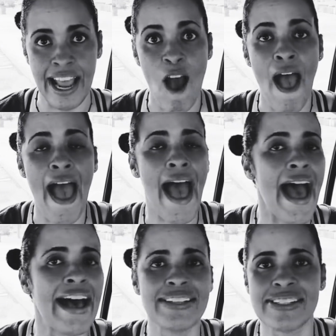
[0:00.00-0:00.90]

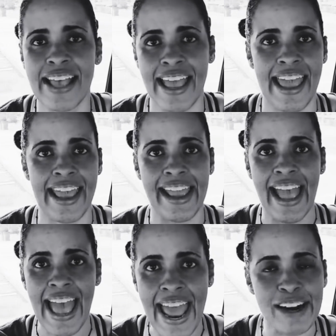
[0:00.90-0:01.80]
has a
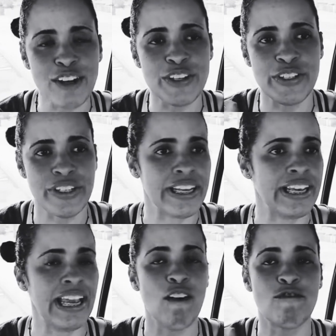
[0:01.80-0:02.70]

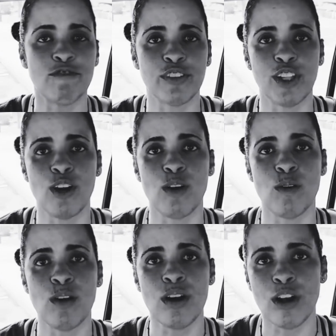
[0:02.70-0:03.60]
energy
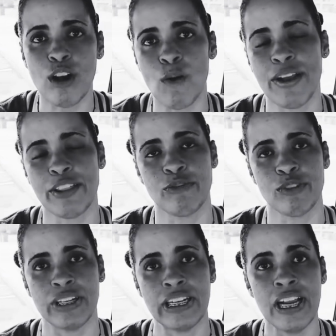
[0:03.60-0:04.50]
flow going through it.